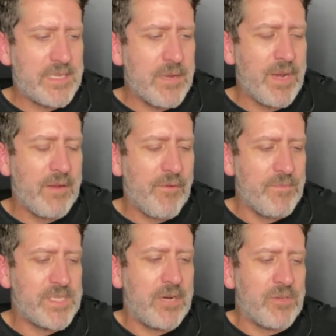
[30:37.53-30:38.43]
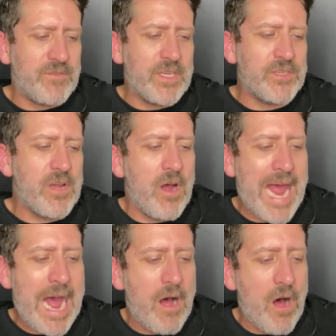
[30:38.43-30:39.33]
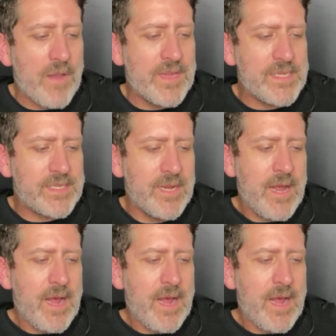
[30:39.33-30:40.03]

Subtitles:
somebody from Secrets of Hillsong on this.